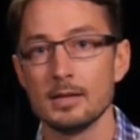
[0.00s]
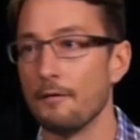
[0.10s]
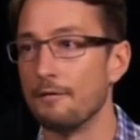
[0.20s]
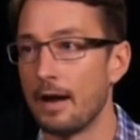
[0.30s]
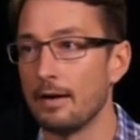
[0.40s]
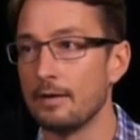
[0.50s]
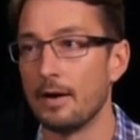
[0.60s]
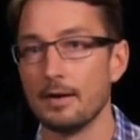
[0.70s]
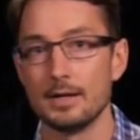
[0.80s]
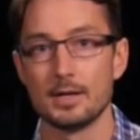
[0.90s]
This is a
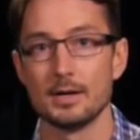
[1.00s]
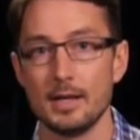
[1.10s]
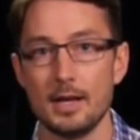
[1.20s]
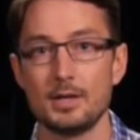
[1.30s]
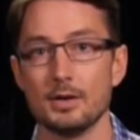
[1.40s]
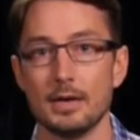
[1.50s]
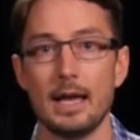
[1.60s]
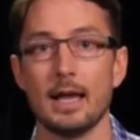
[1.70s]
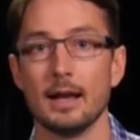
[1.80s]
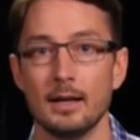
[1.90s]
very, very serious issue.
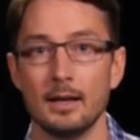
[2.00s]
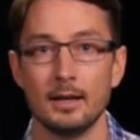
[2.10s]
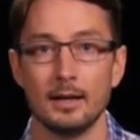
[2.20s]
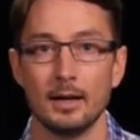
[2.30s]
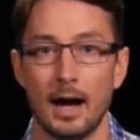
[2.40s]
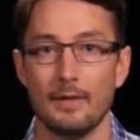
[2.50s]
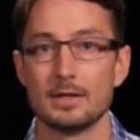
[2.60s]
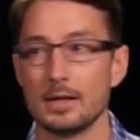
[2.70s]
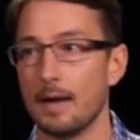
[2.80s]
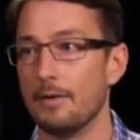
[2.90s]
Again,
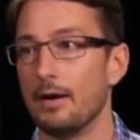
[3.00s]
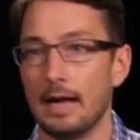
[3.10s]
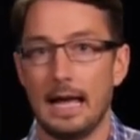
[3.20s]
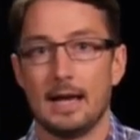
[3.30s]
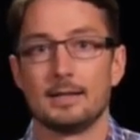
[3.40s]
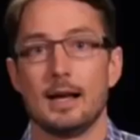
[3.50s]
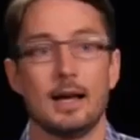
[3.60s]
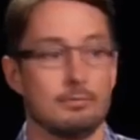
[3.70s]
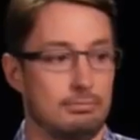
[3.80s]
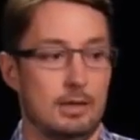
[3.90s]
obviously, I'm very
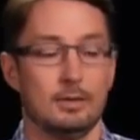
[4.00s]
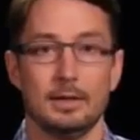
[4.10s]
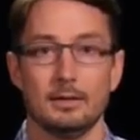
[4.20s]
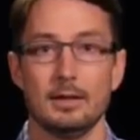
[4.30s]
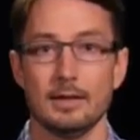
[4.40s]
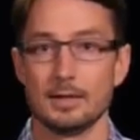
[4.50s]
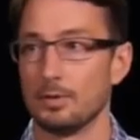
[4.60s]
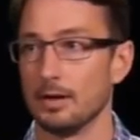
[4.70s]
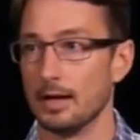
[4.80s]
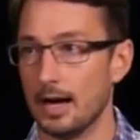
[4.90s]
anti-Hillary Clinton.
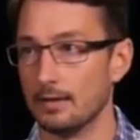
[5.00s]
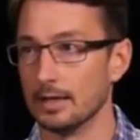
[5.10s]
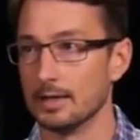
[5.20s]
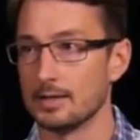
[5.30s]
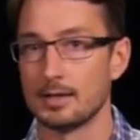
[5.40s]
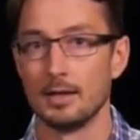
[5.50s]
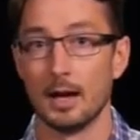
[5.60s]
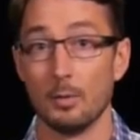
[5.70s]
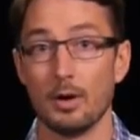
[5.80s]
That's pretty obvious.